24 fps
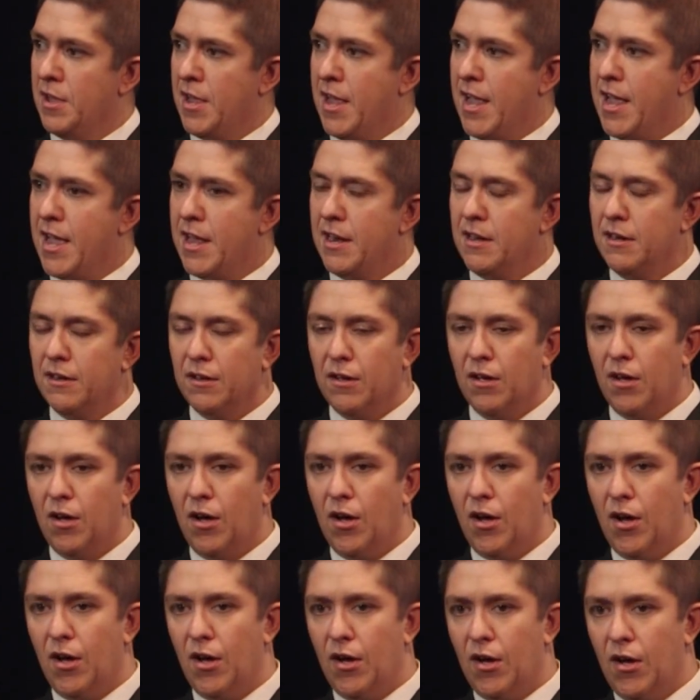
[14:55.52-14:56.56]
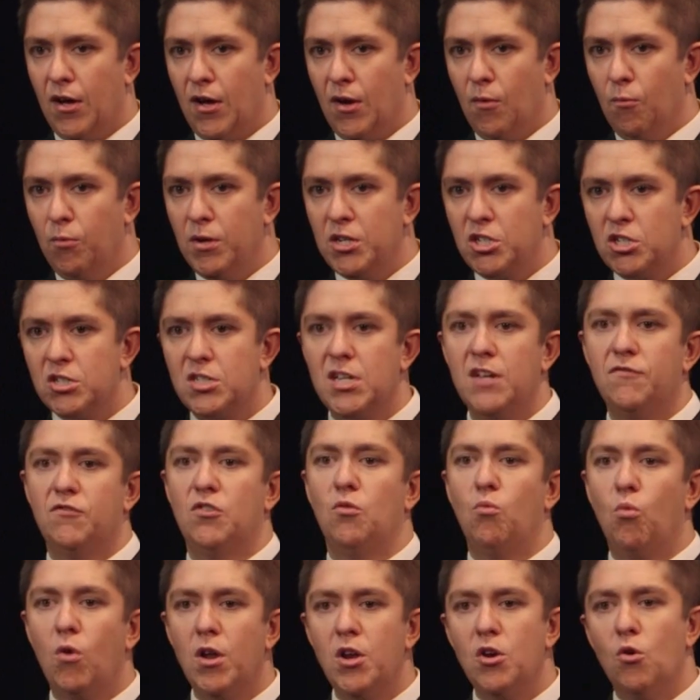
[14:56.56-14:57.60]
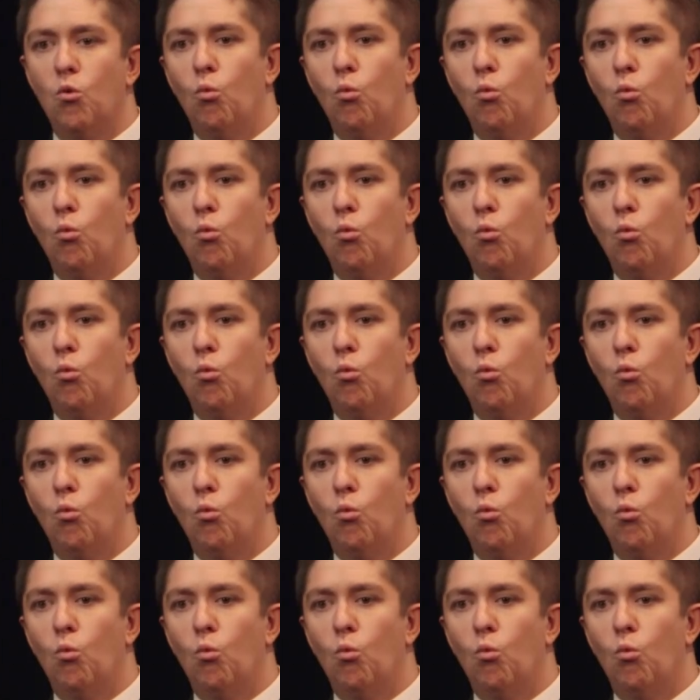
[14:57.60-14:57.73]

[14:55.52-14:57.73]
And we just have to wonder,